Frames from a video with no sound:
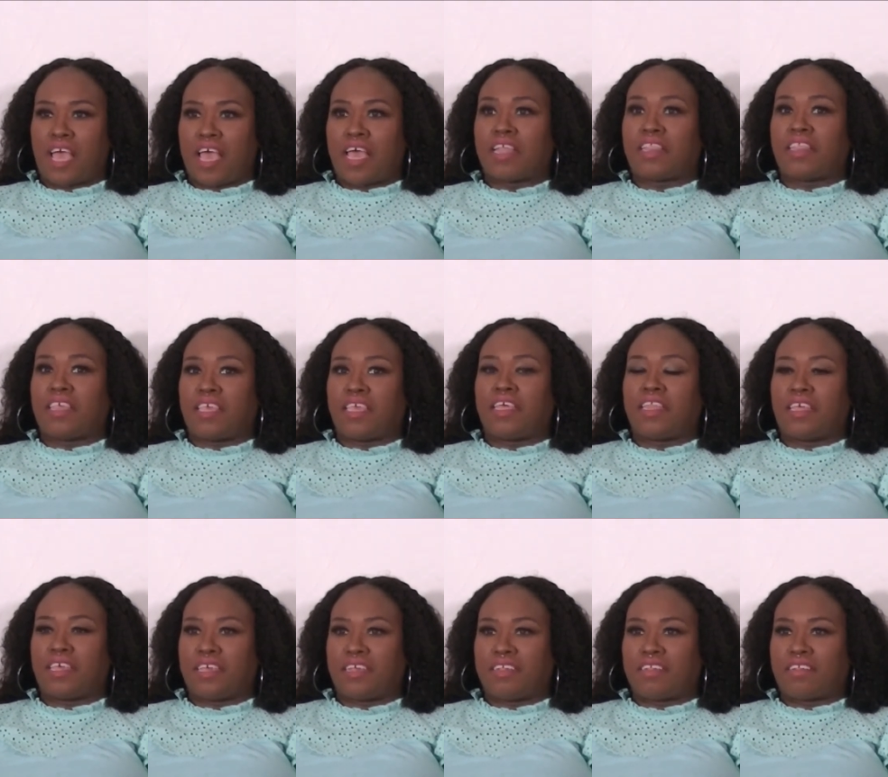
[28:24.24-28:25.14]
I think it
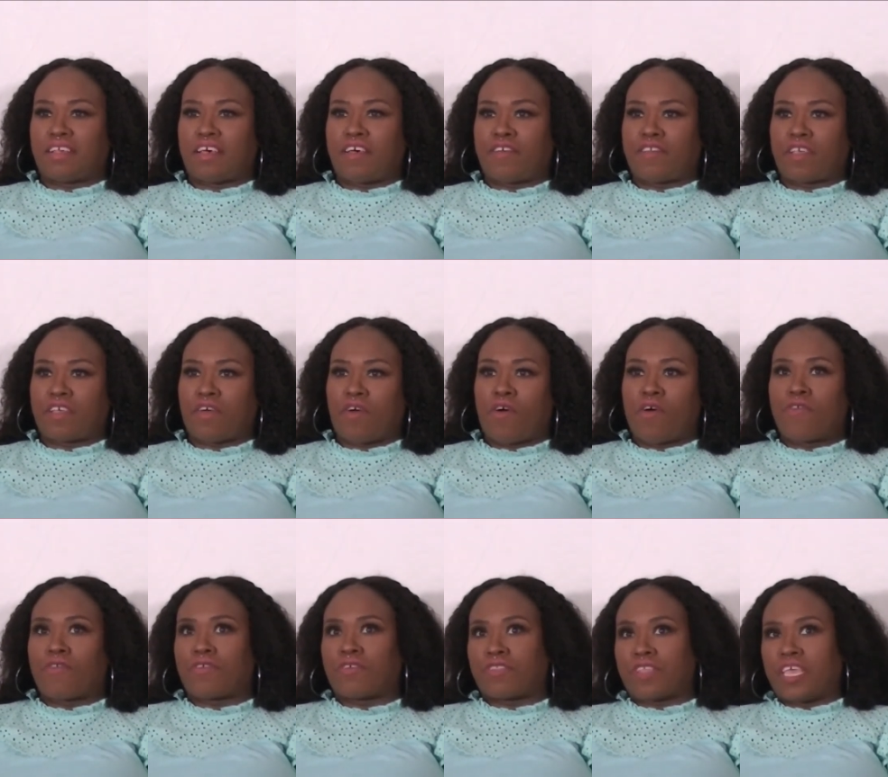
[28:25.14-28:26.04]
is. I was like
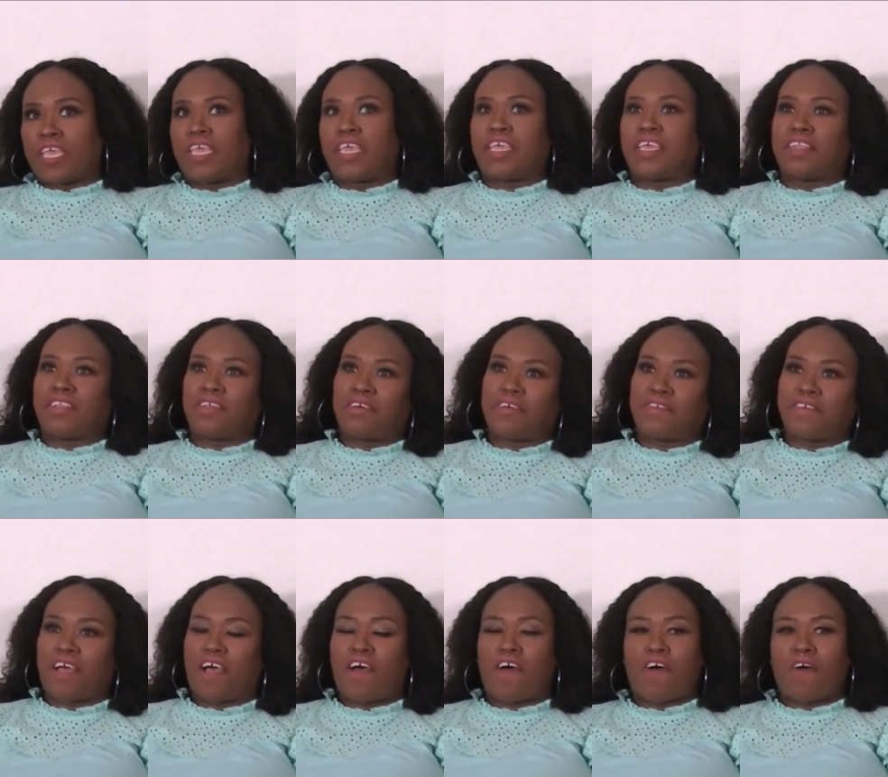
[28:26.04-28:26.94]
overthinking.
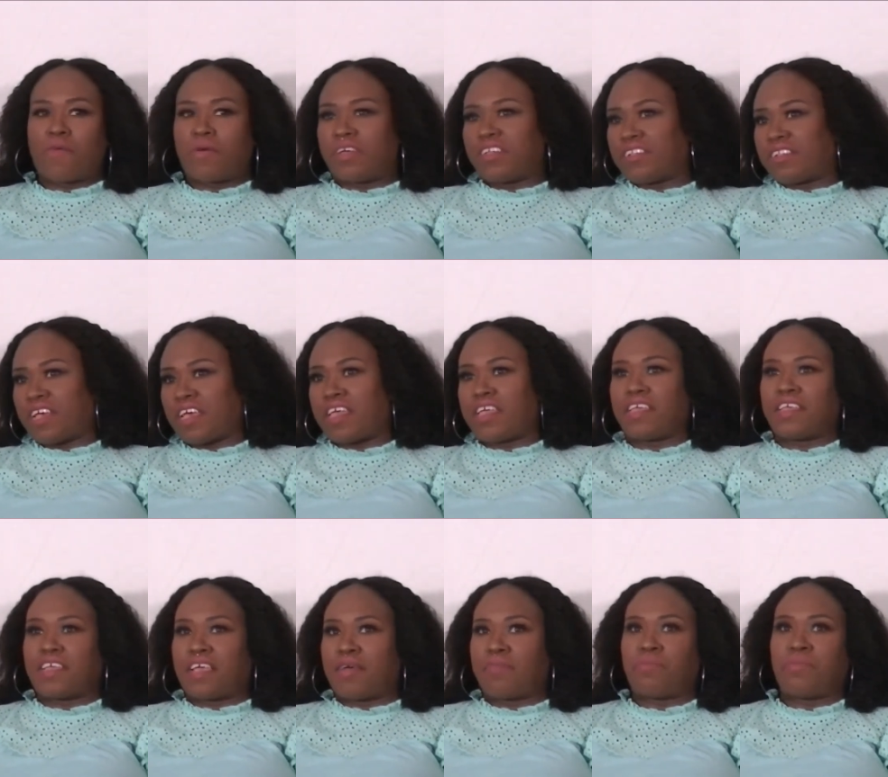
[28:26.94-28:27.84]
Always
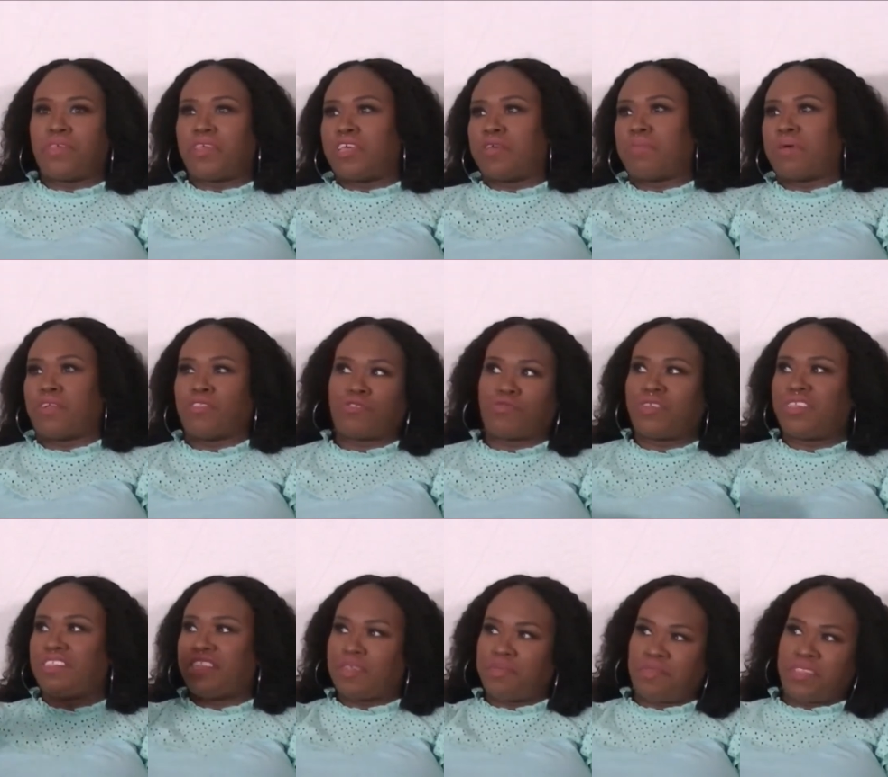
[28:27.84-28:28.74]
like, I'm thinking about 3
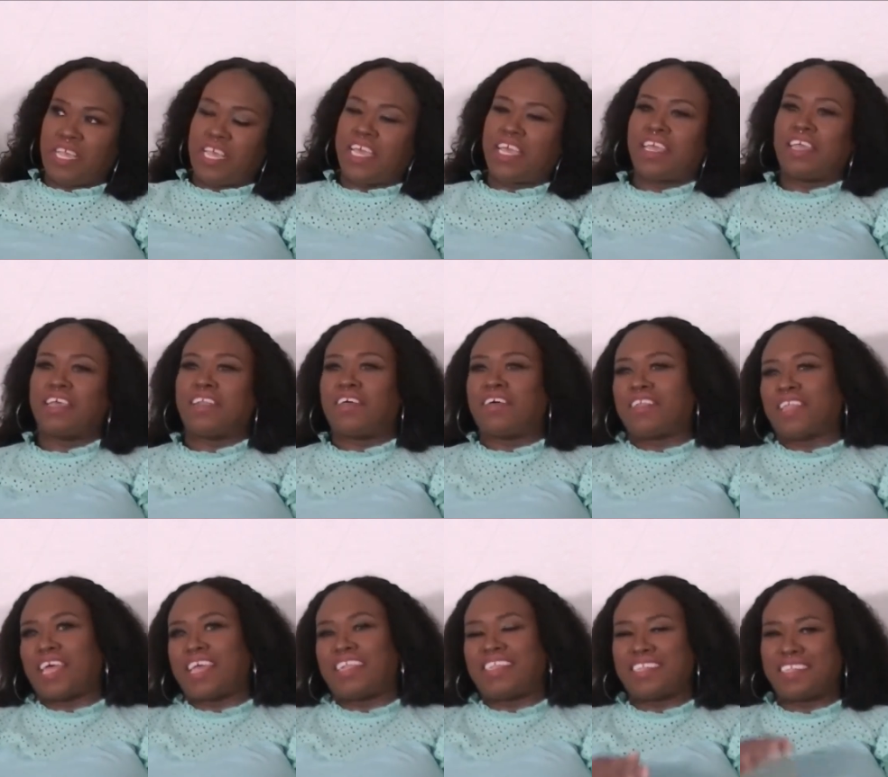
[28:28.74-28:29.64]
steps ahead, you know,
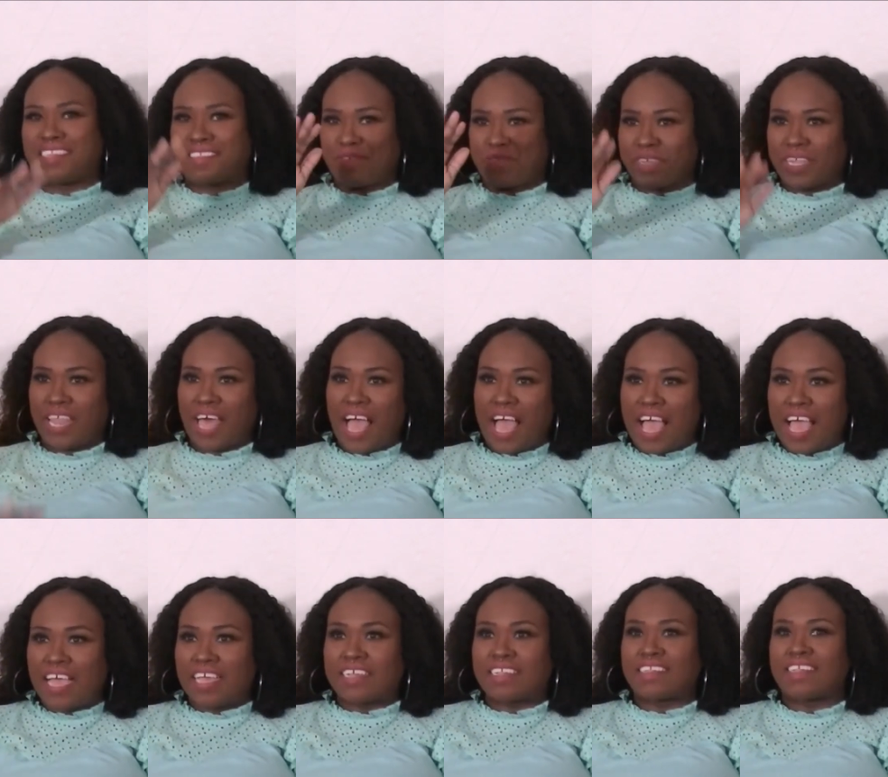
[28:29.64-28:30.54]
like just
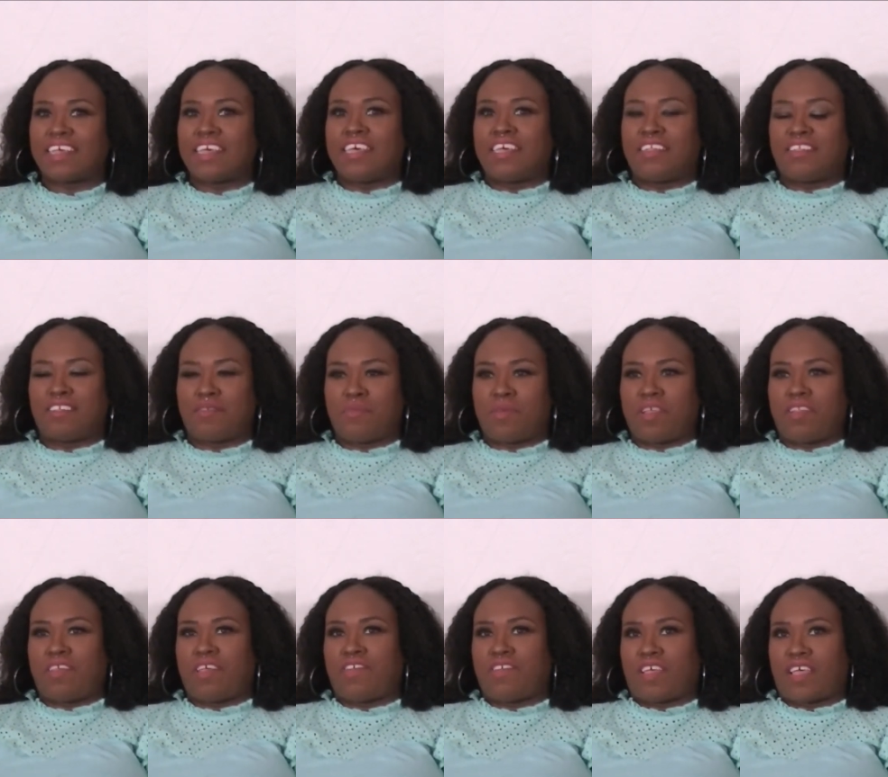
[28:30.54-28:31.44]
relax. So
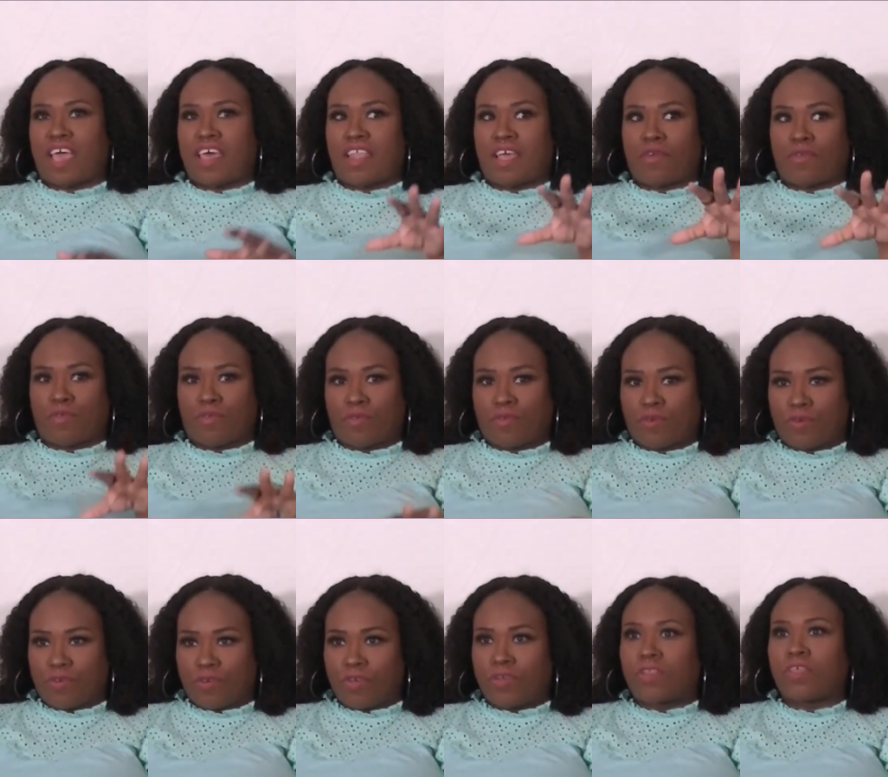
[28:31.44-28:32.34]
meditation, I kind of like
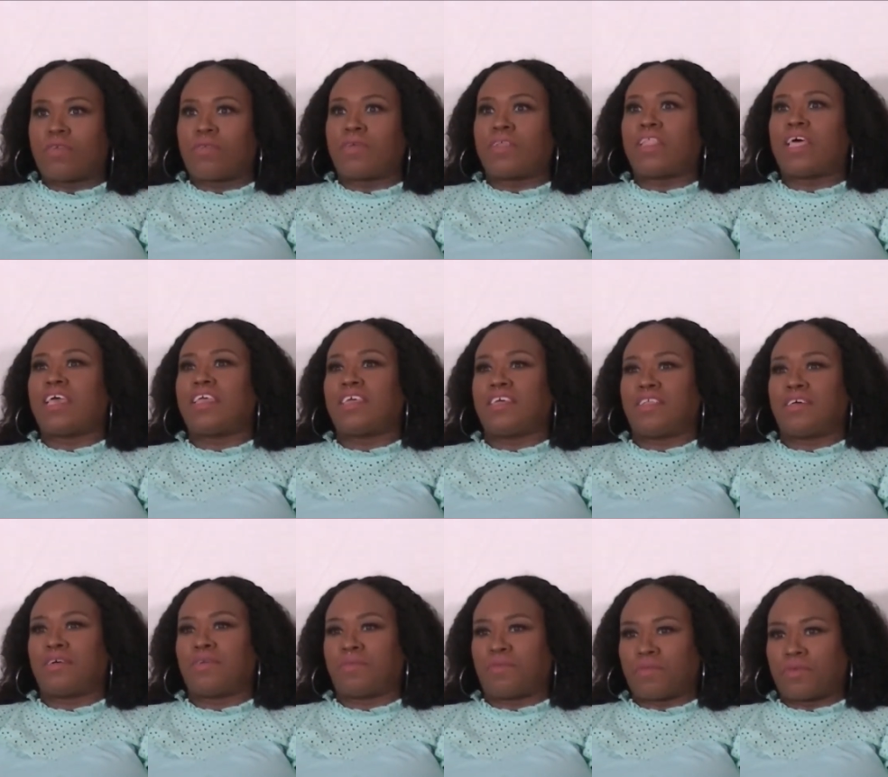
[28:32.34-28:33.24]
really relax
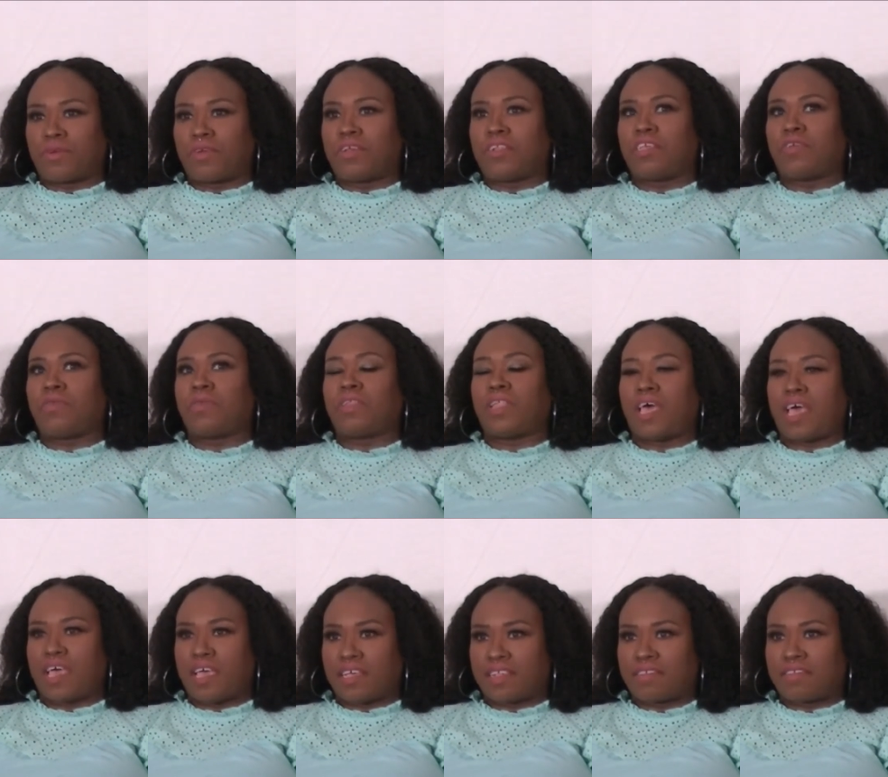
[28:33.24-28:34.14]

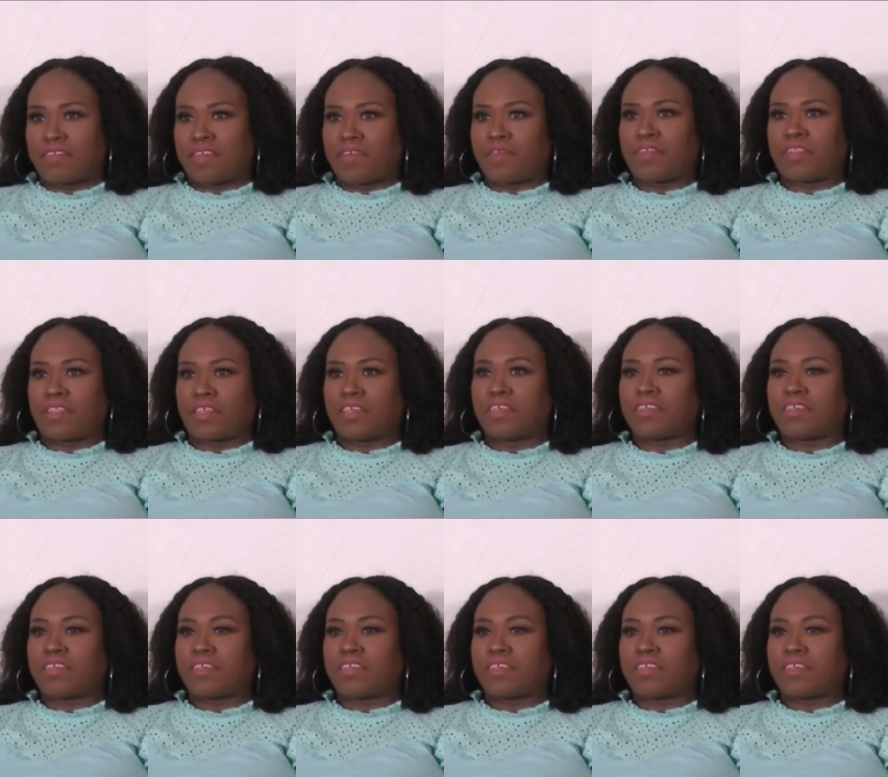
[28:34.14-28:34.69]
and everything.